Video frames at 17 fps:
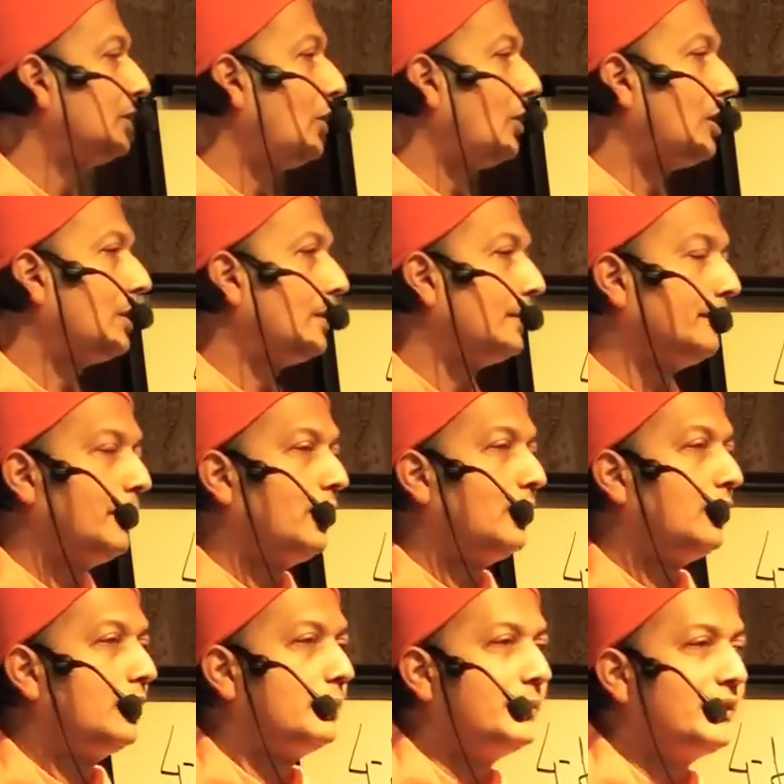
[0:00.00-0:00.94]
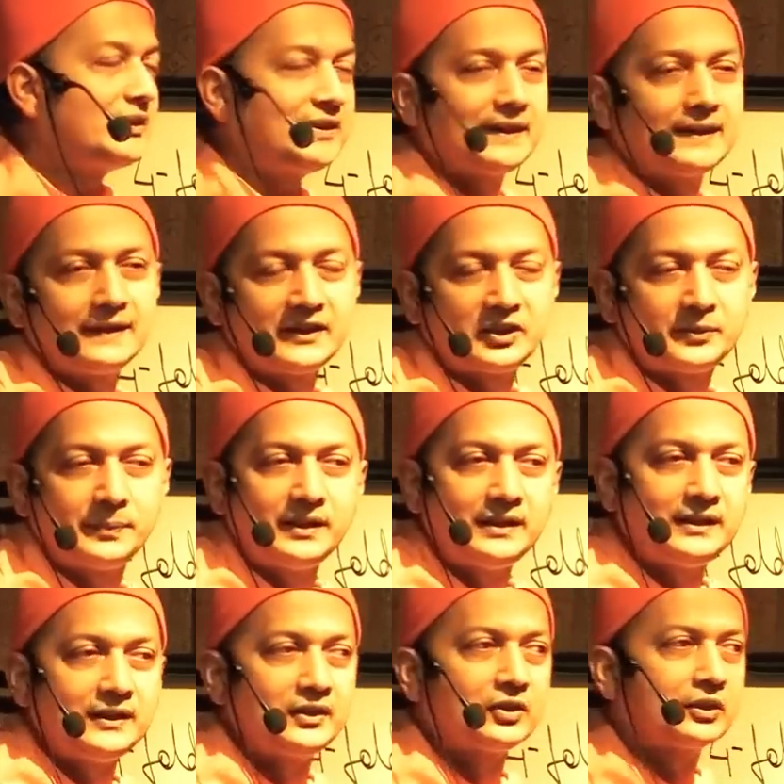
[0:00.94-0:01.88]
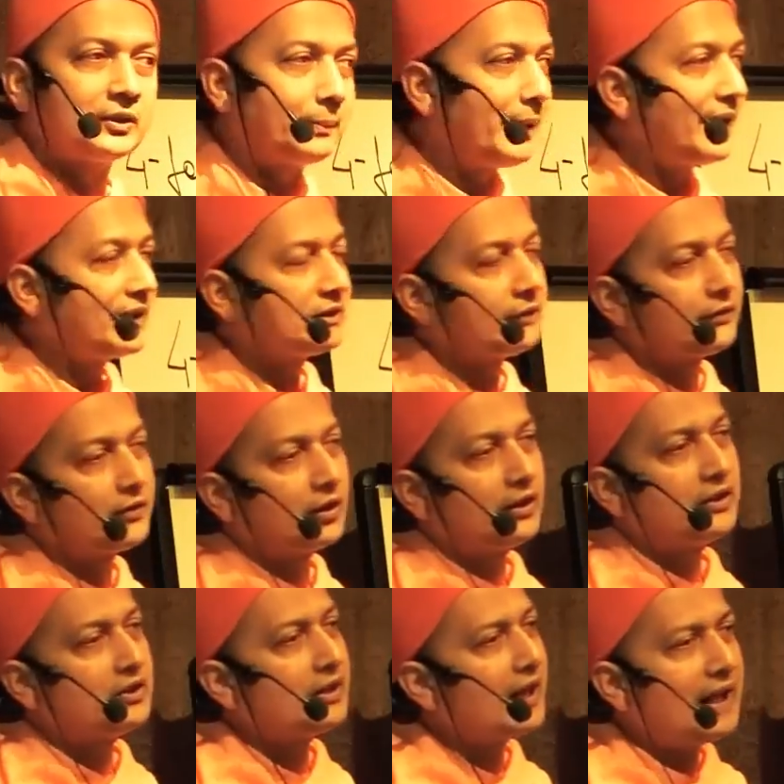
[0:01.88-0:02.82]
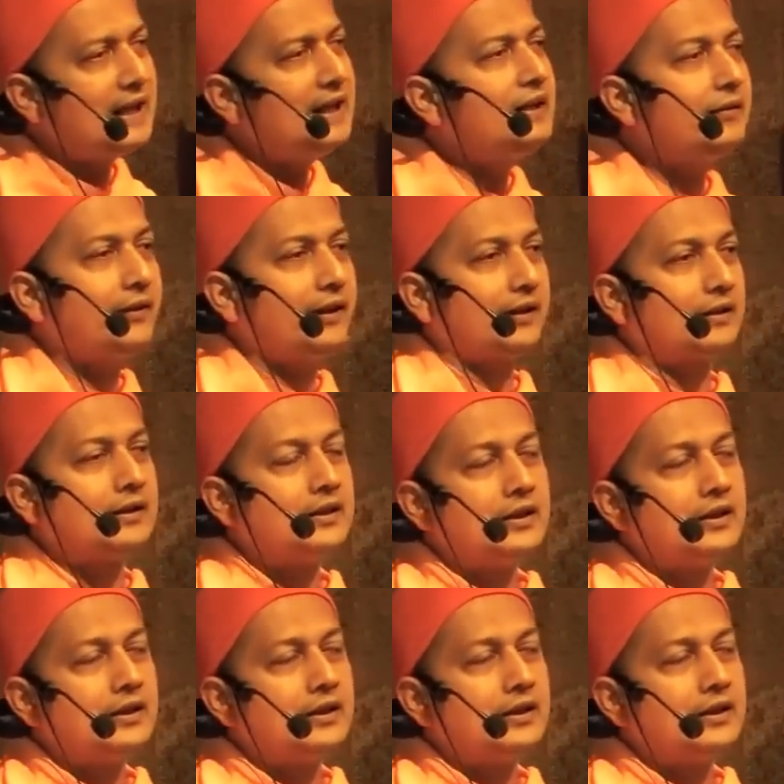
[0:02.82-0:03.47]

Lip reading: or mystical experience or the path of knowledge, anywhere.